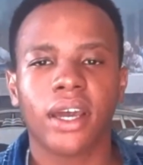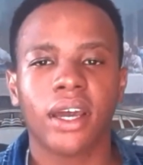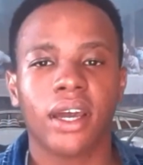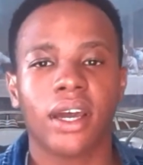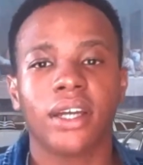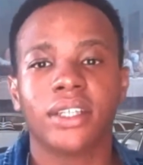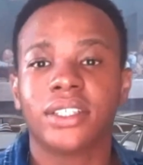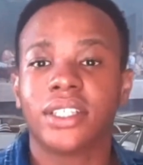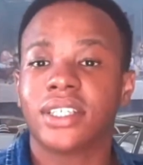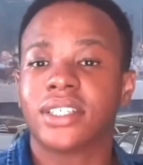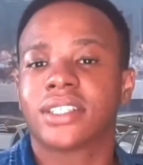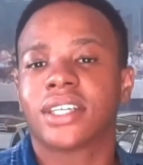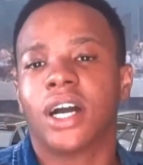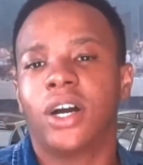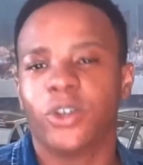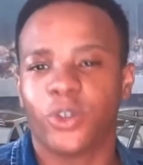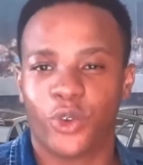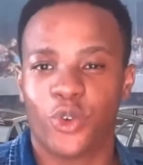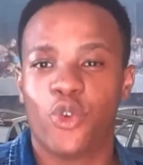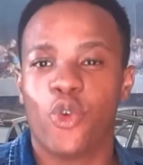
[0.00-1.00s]
a
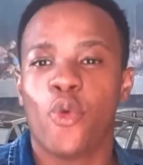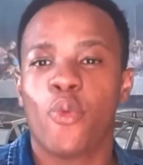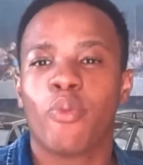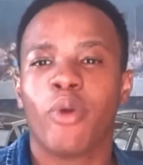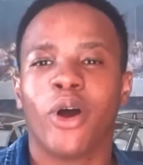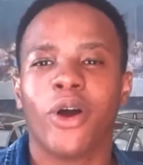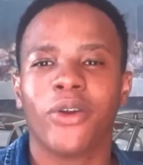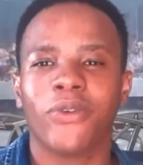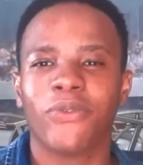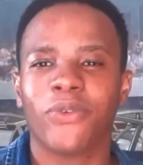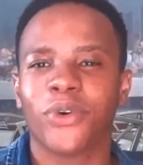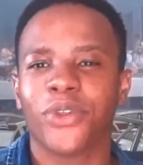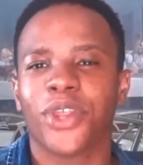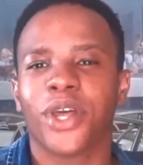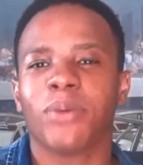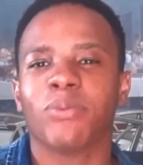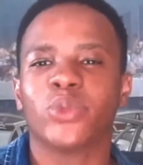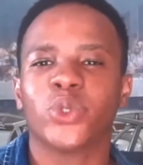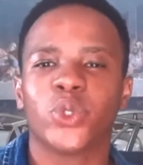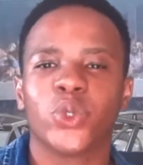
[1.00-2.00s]
discount coupon for
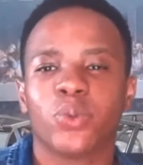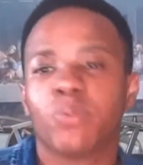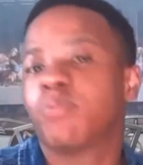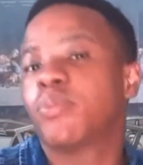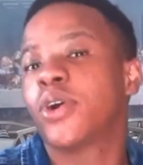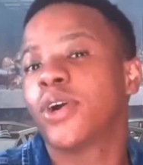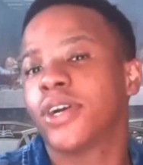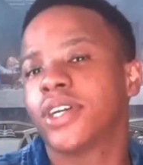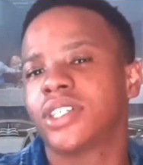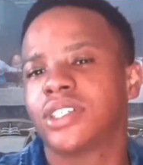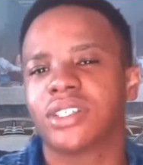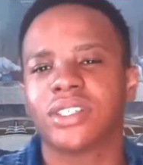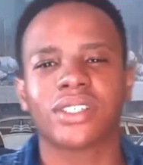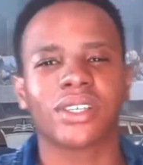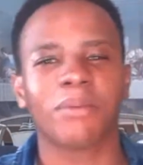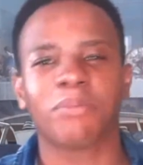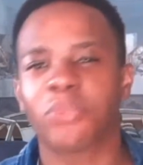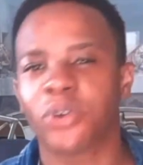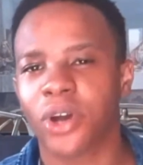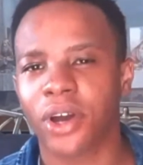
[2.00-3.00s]
them to purchase a
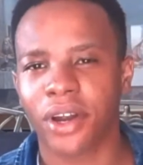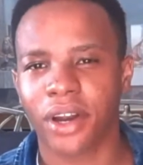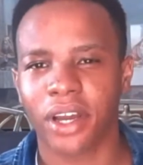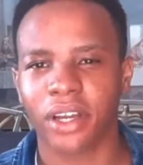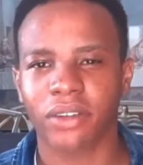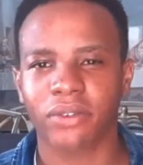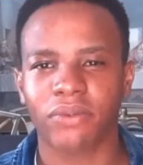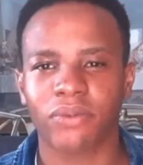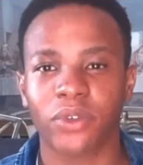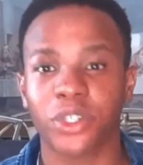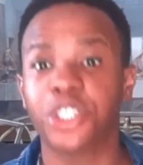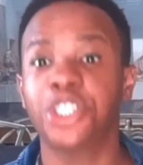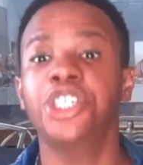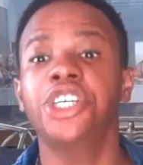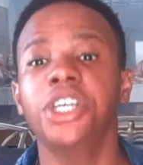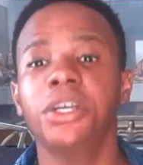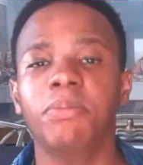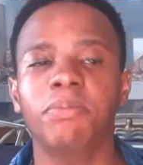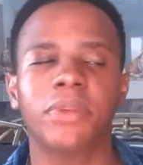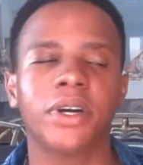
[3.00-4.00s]
product for
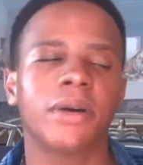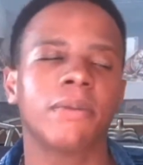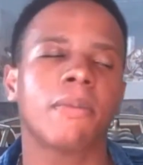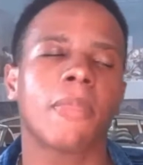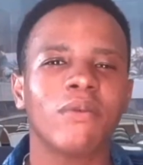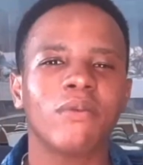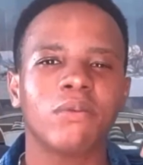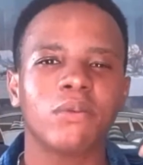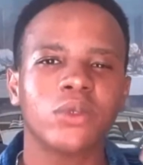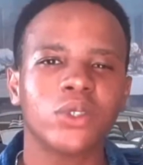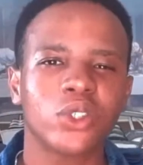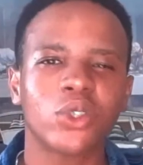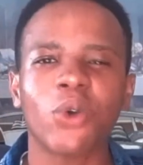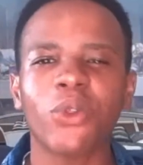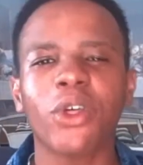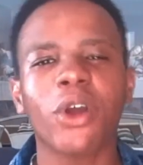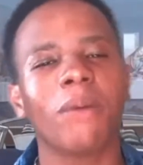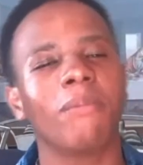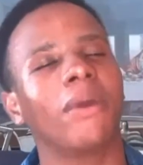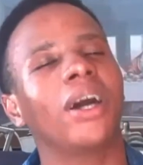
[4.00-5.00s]
cheaper. So
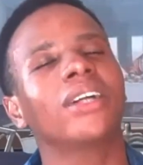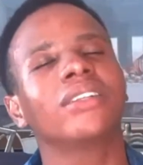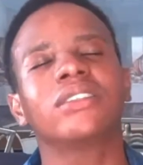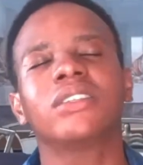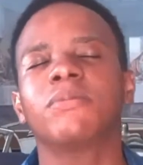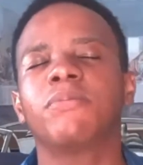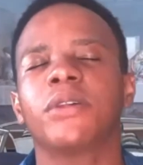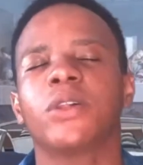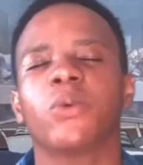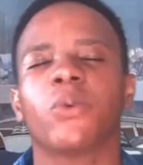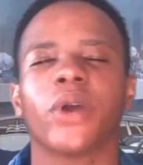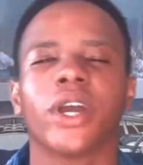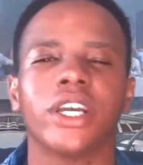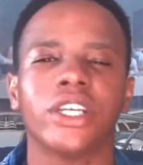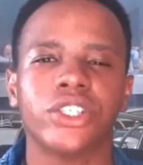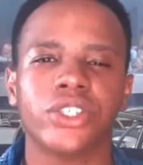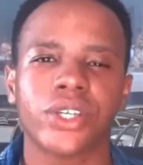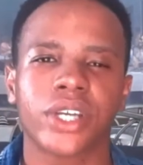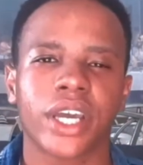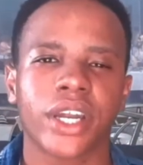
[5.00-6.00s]
there are multiple
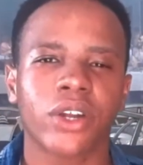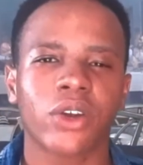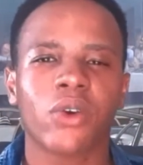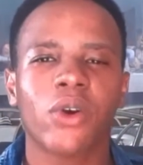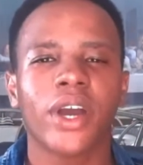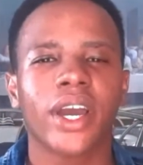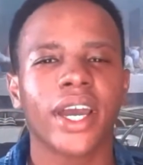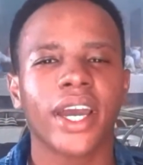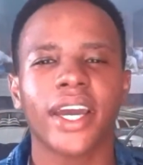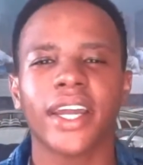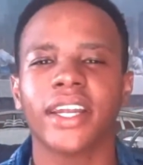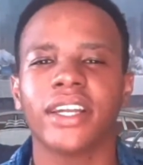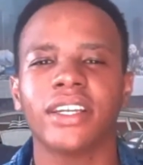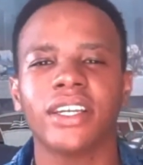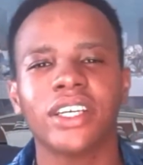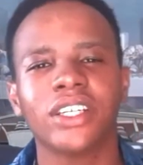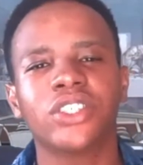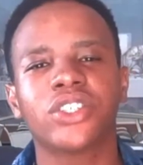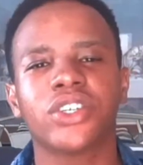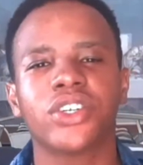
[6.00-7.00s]
ways you can go ahead and
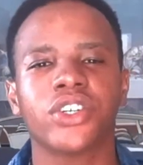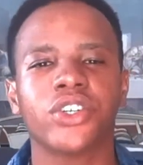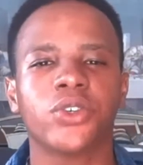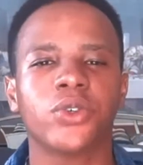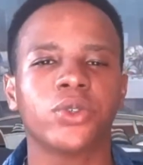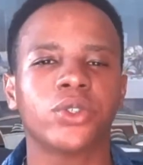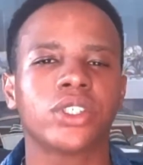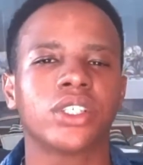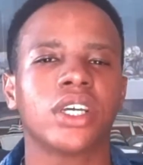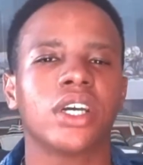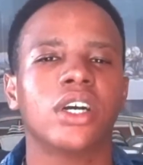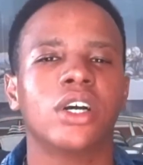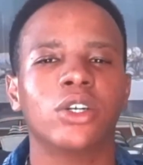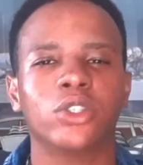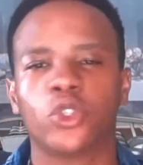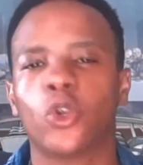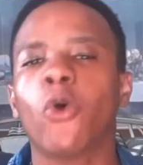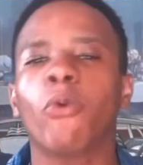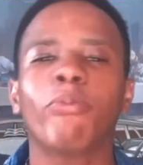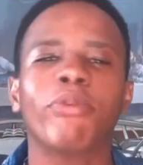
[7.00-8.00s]
introduce
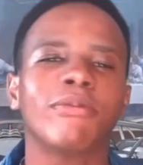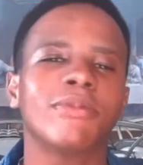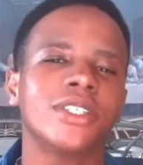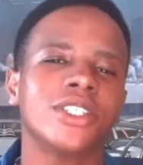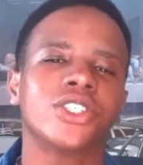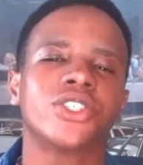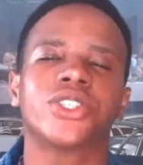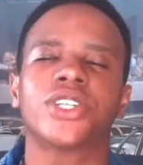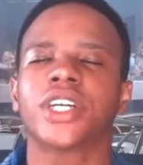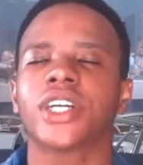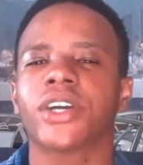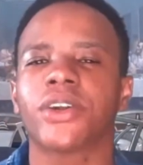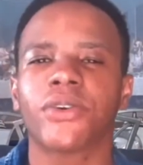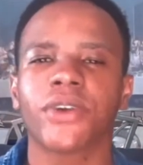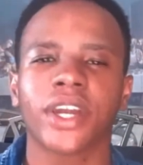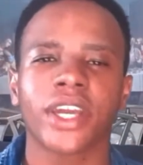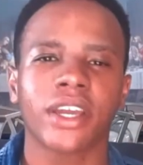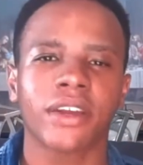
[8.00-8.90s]
dopamine triggering